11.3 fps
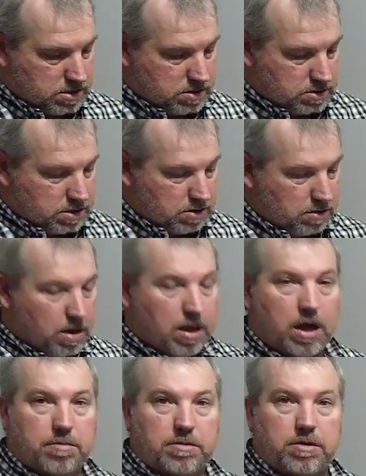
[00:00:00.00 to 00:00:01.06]
So
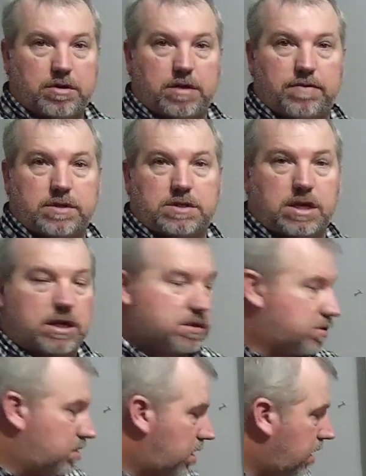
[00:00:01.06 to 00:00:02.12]
I'm going to give this thing a
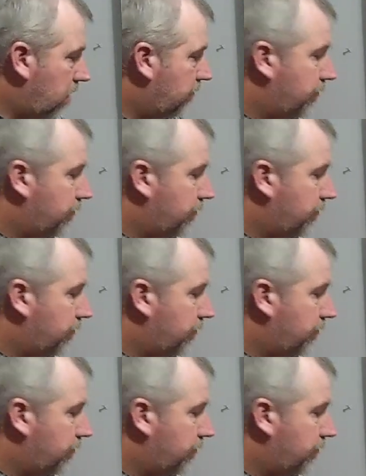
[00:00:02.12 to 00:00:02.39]
try.